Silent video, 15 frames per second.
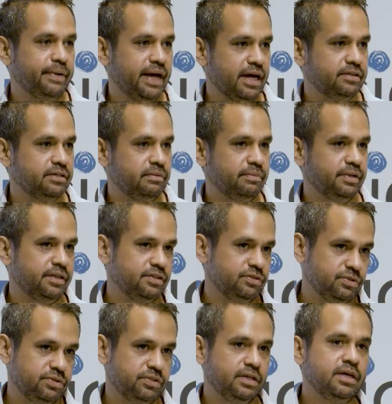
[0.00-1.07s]
pattern, but
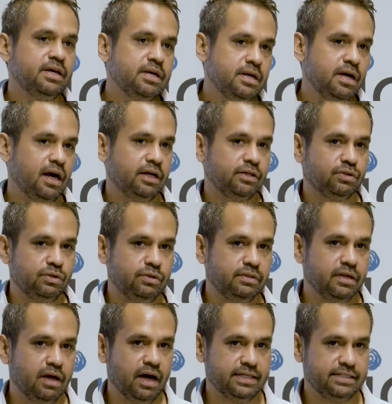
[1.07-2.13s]
this was a, a good
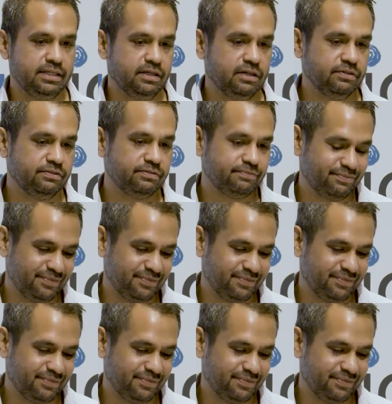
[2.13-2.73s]
idea of